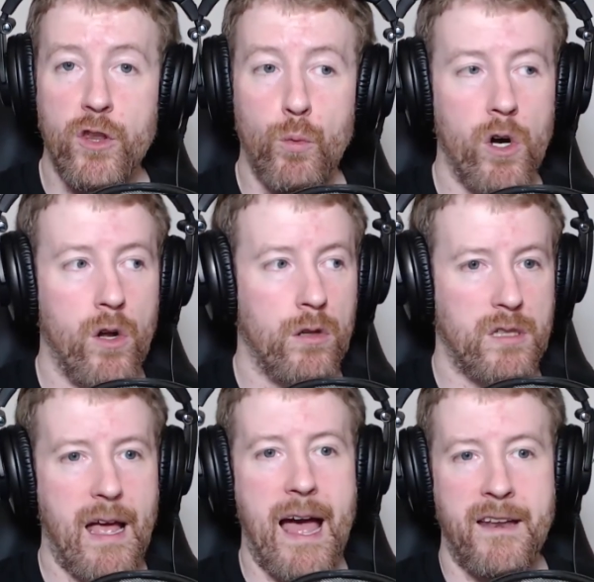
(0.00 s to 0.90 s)
in the
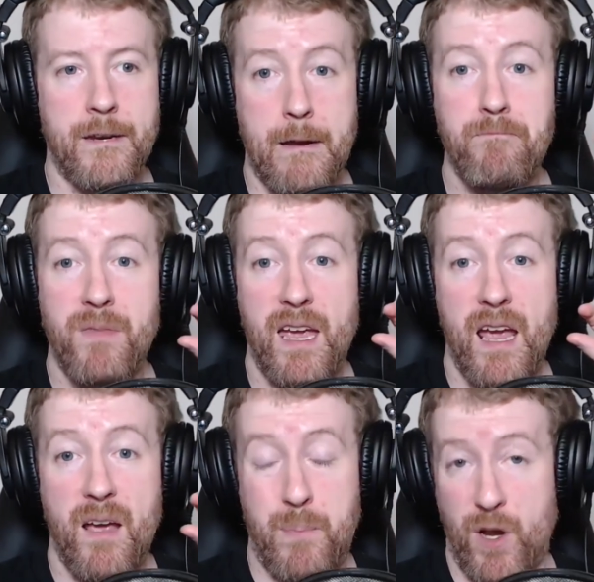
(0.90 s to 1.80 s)
world, and
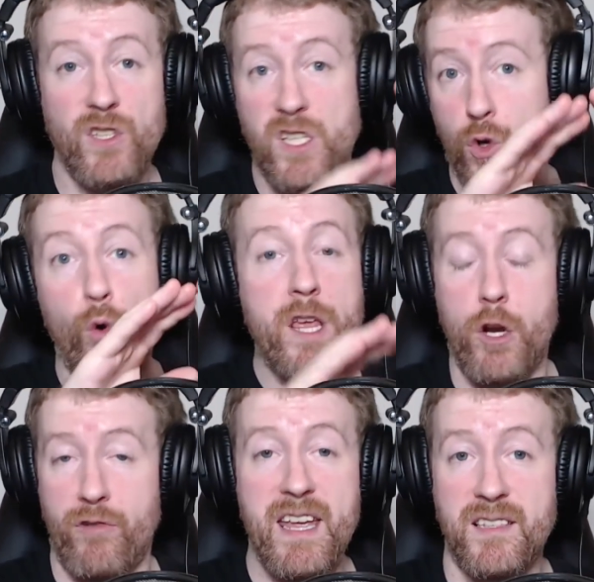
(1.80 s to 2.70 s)
because it's only
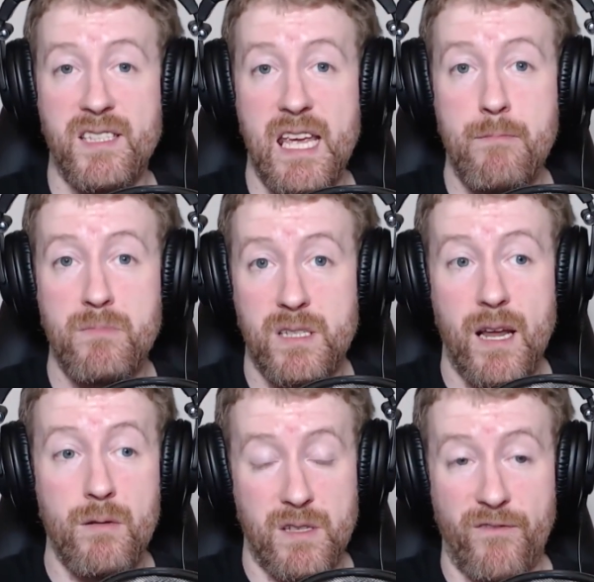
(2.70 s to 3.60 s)
Korean teams, and
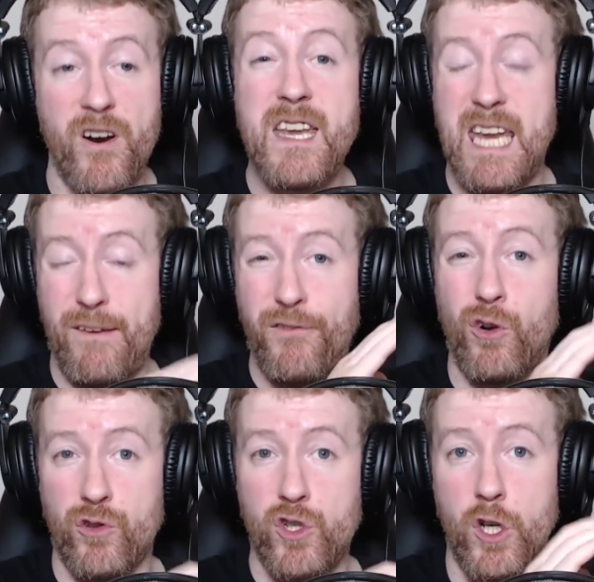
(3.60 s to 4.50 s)
it was a very
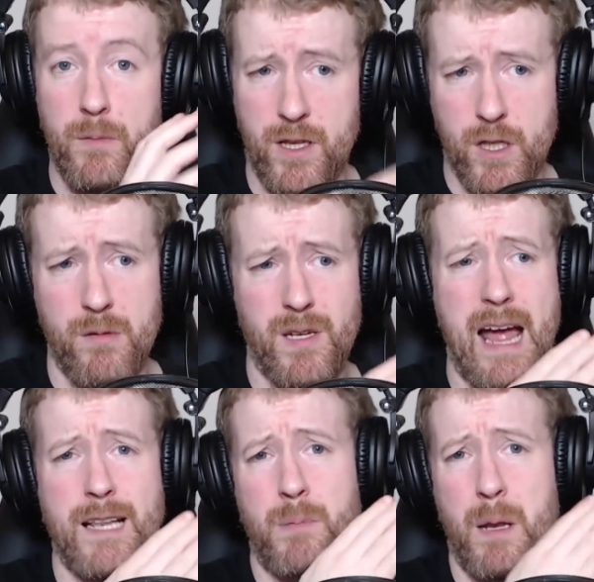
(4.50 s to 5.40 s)
difficult tournament in terms of you
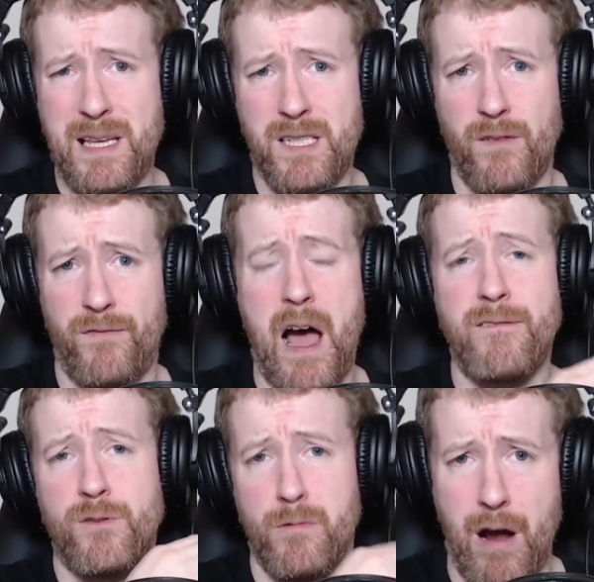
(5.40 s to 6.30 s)
had to play best of
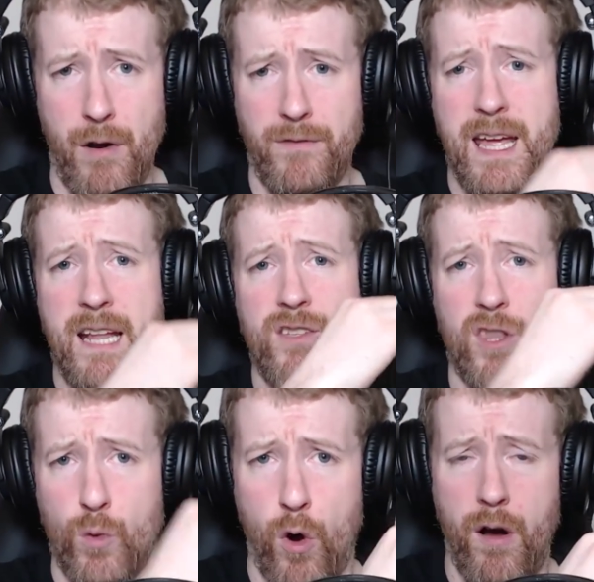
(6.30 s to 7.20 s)
fives from the round of 8 to
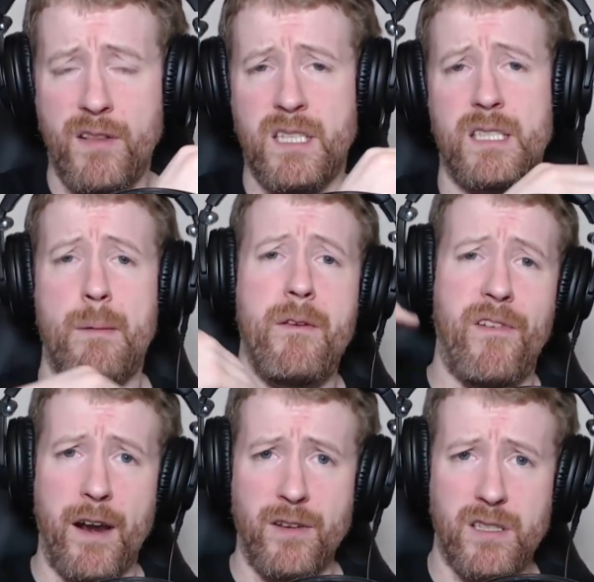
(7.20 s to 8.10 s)
the quarters and
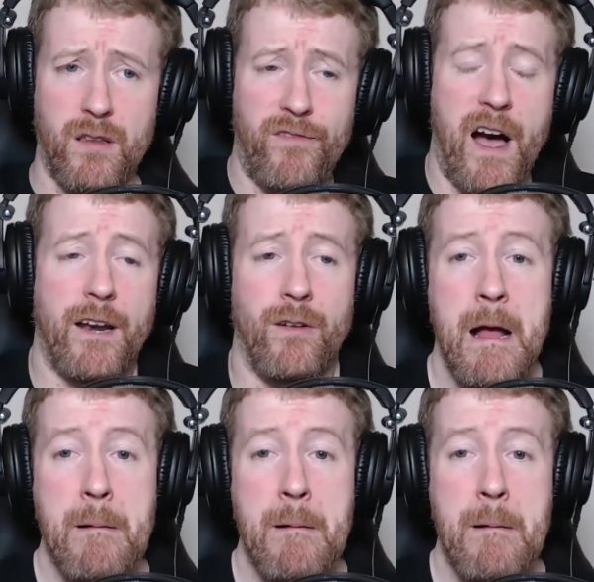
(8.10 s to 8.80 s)
semi-finals to the final,